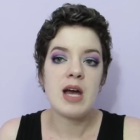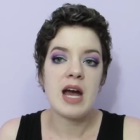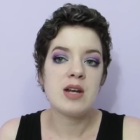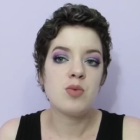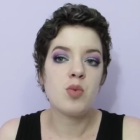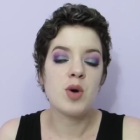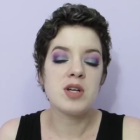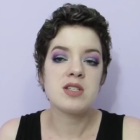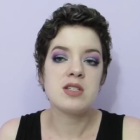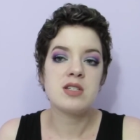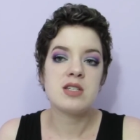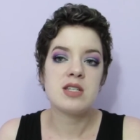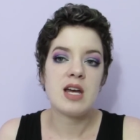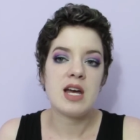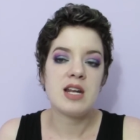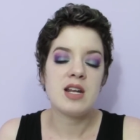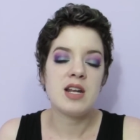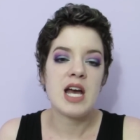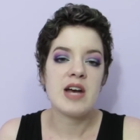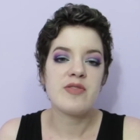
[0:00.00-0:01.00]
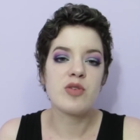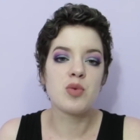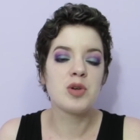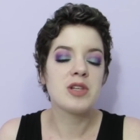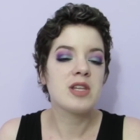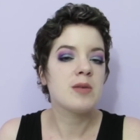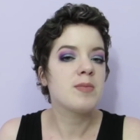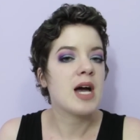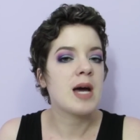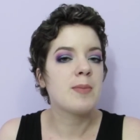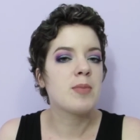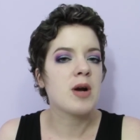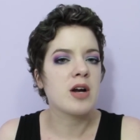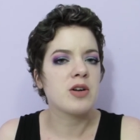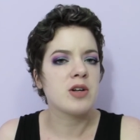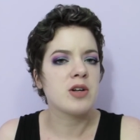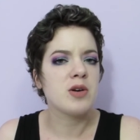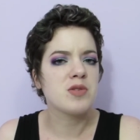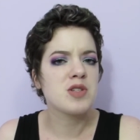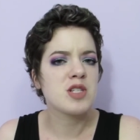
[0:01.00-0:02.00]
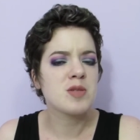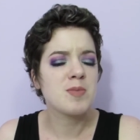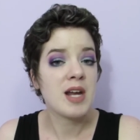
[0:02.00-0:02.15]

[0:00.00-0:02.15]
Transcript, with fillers: I didn't have a really bad prognosis,